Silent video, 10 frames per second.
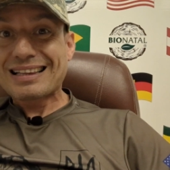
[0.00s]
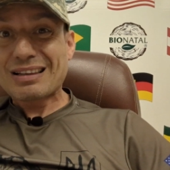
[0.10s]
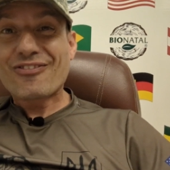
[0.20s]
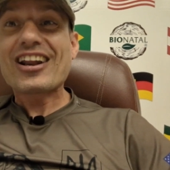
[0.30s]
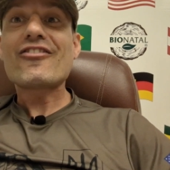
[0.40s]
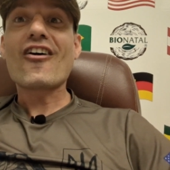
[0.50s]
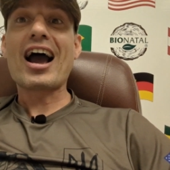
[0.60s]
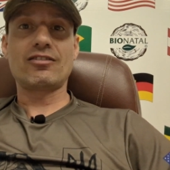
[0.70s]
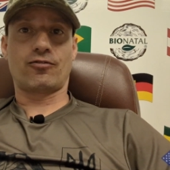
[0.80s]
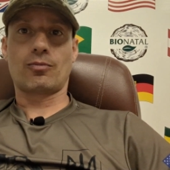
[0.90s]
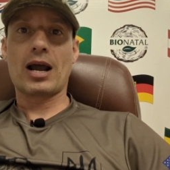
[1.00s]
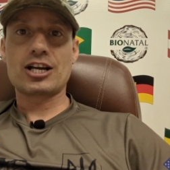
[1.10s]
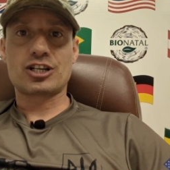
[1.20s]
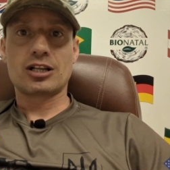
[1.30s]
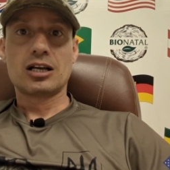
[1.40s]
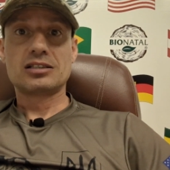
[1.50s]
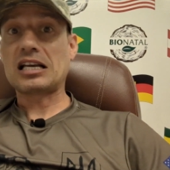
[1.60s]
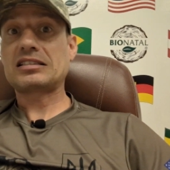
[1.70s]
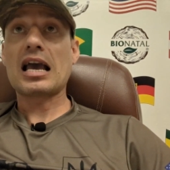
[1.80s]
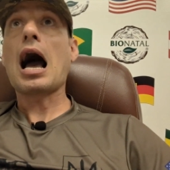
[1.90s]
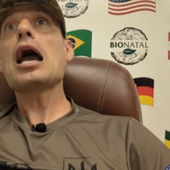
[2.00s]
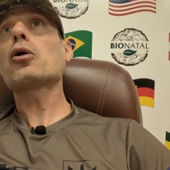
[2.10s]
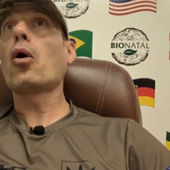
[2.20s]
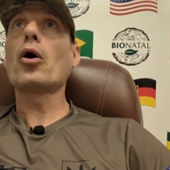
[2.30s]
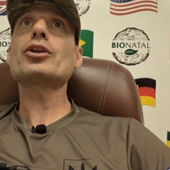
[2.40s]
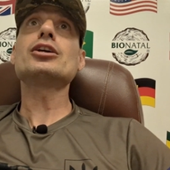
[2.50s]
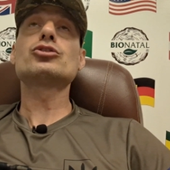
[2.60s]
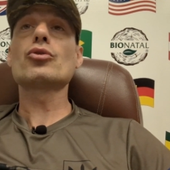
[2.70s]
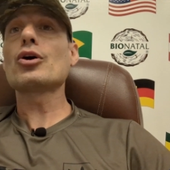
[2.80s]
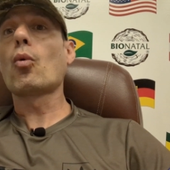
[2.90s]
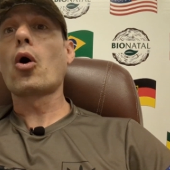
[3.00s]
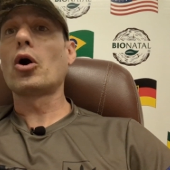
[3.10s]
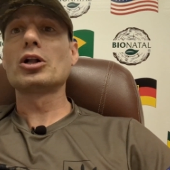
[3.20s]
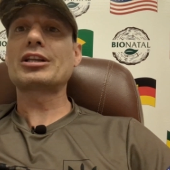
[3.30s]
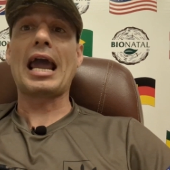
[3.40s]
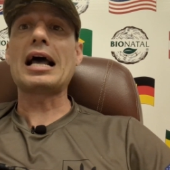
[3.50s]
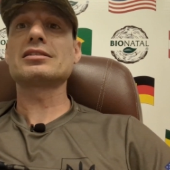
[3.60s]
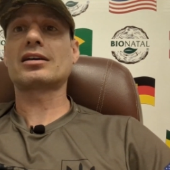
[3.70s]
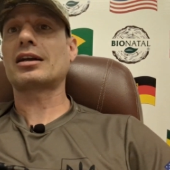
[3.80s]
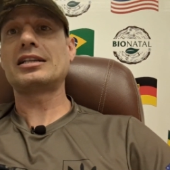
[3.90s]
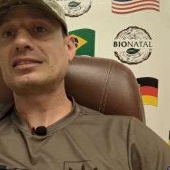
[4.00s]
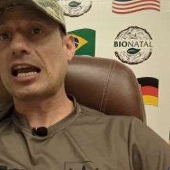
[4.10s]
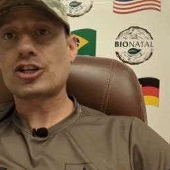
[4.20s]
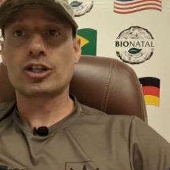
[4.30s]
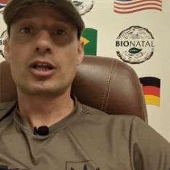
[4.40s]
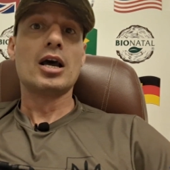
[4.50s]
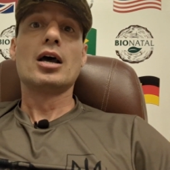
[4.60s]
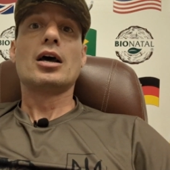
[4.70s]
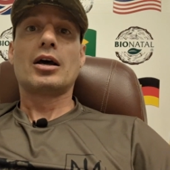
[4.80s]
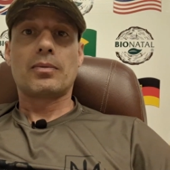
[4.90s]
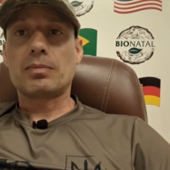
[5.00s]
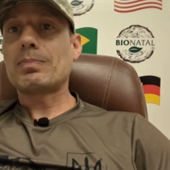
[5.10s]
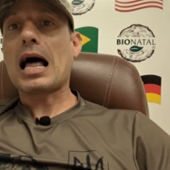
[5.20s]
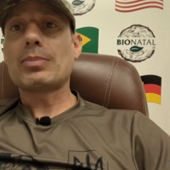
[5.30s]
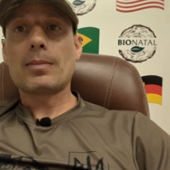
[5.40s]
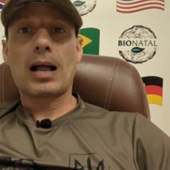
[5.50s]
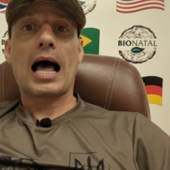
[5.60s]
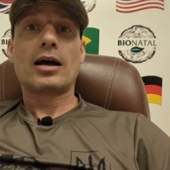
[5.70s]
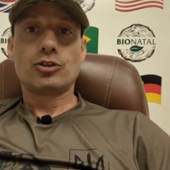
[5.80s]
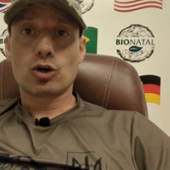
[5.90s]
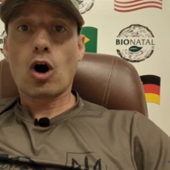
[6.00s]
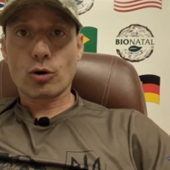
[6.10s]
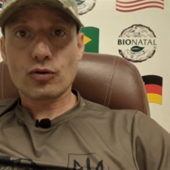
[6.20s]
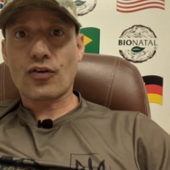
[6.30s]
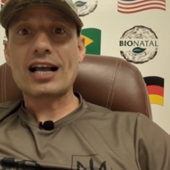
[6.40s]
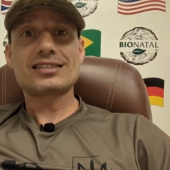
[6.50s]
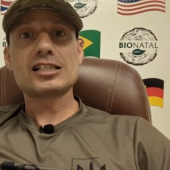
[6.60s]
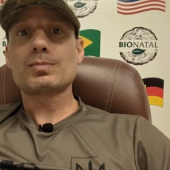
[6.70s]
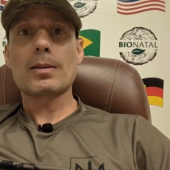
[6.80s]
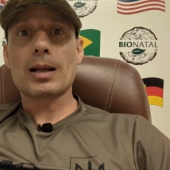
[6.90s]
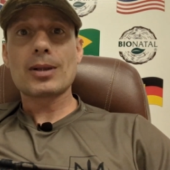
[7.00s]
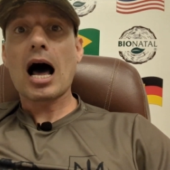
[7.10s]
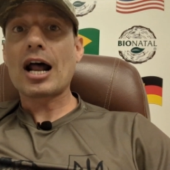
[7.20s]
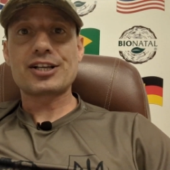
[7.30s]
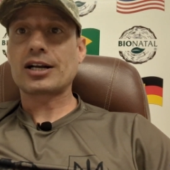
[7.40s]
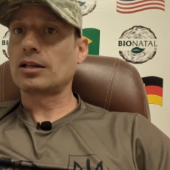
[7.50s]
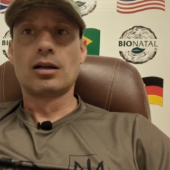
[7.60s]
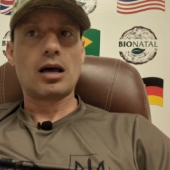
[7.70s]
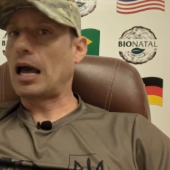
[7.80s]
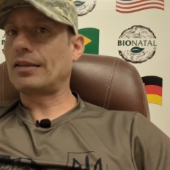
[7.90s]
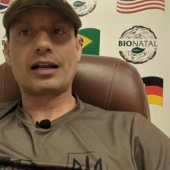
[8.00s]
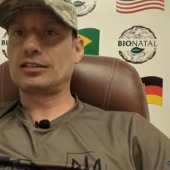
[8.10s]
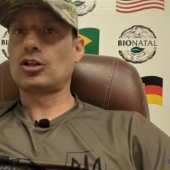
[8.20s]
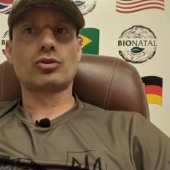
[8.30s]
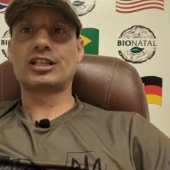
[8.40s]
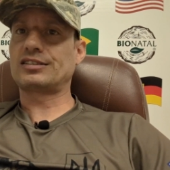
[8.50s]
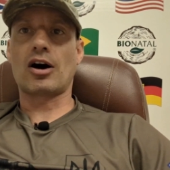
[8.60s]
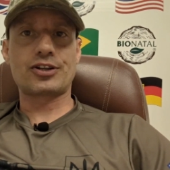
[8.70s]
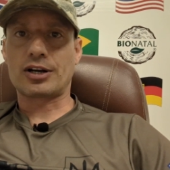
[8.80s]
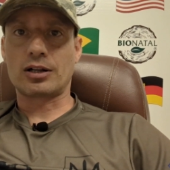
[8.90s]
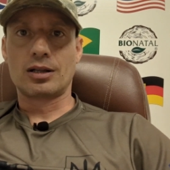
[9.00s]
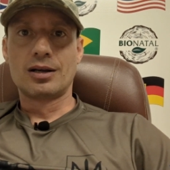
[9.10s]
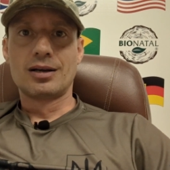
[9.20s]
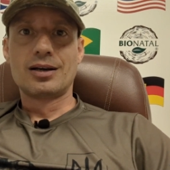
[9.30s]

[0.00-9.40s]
Verify information. They say according to the World Health Organization, blah blah blah. You go to find this blah blah blah article, and there is no this article.